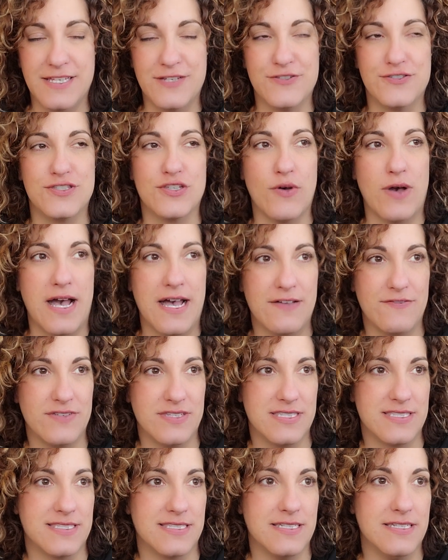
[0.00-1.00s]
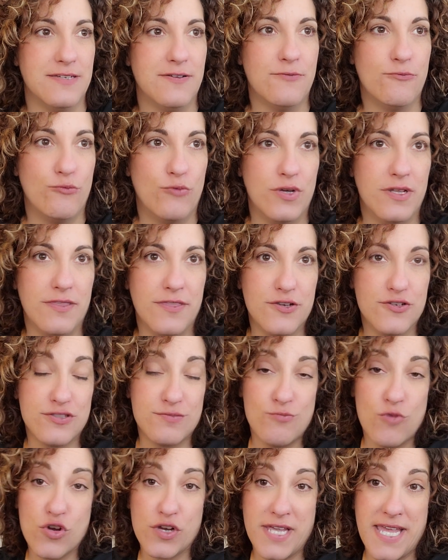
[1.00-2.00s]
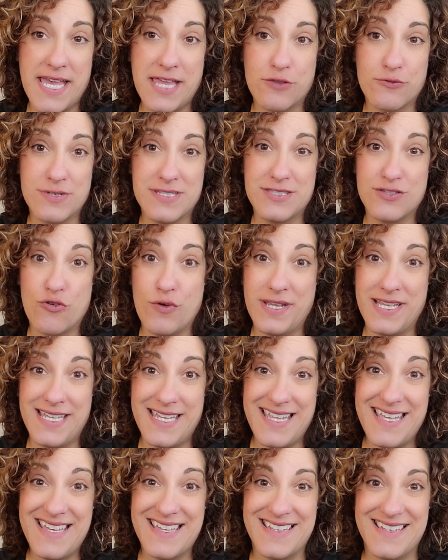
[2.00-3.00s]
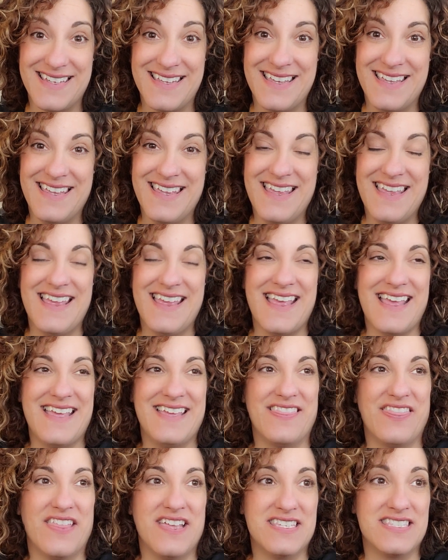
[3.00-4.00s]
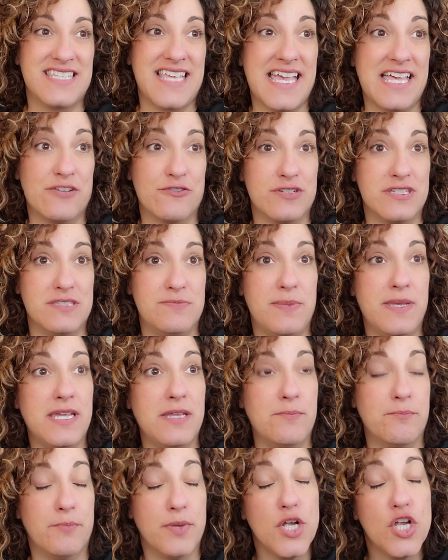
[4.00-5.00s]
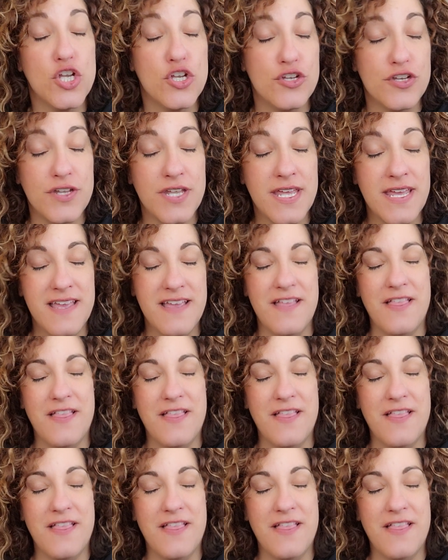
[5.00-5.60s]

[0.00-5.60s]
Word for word: So obviously when there's more calories going in and less calories being burned,